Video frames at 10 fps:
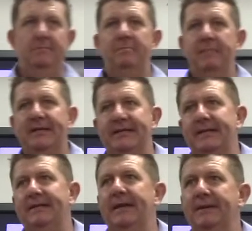
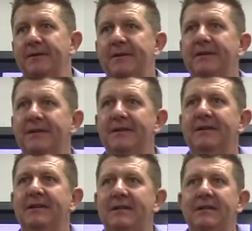PCT.
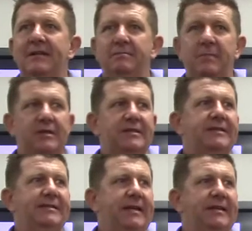
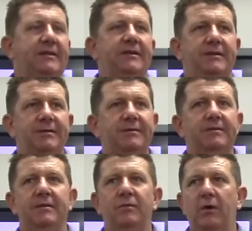Person-centered,
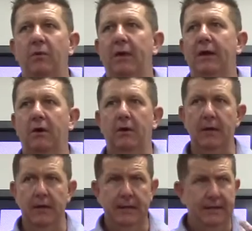where we are
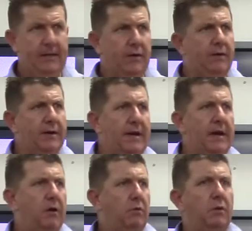here and
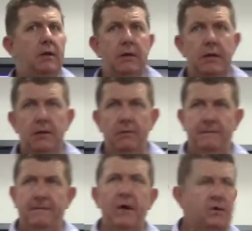now, we
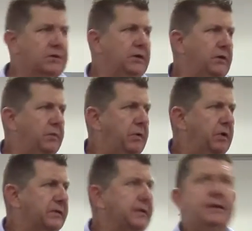focus on the
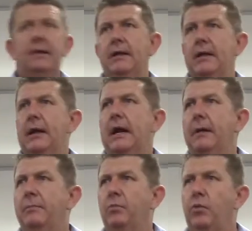person,
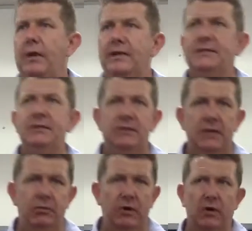we listen
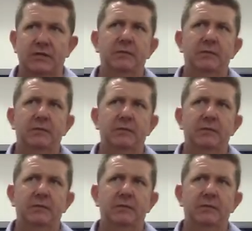and we ask the